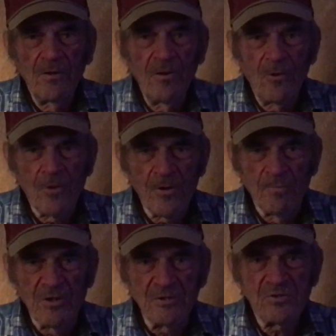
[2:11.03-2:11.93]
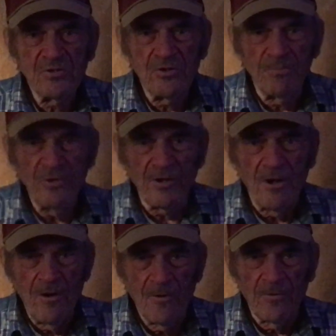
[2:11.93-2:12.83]
ornaments to put
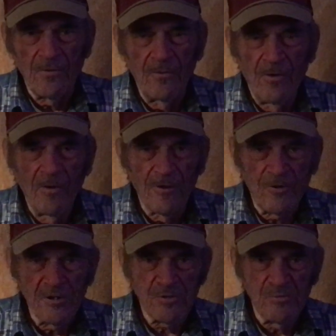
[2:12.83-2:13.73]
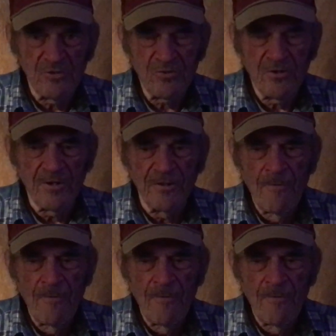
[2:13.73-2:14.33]
on a Christmas tree.